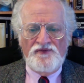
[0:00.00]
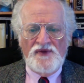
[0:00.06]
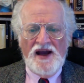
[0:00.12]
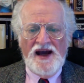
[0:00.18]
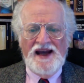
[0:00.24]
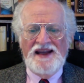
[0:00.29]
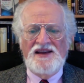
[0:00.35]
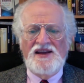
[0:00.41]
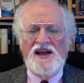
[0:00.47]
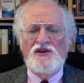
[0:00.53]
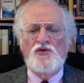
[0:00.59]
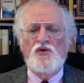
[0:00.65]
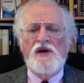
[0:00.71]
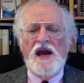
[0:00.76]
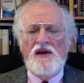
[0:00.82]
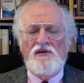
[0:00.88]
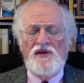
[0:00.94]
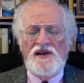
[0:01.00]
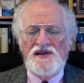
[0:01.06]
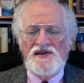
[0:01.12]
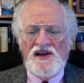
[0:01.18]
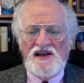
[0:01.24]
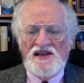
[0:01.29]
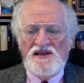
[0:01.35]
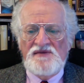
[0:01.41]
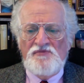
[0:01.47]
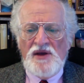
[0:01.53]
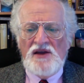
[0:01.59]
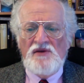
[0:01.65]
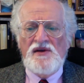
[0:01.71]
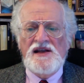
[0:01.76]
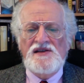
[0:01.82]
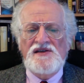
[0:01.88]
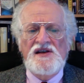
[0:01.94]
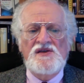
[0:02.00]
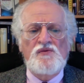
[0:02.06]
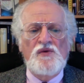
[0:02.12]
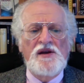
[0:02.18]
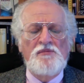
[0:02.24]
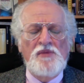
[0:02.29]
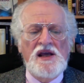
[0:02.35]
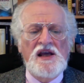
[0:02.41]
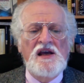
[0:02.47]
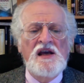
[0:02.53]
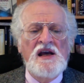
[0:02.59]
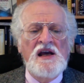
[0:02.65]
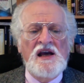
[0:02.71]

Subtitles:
I intend to carry these experiences with me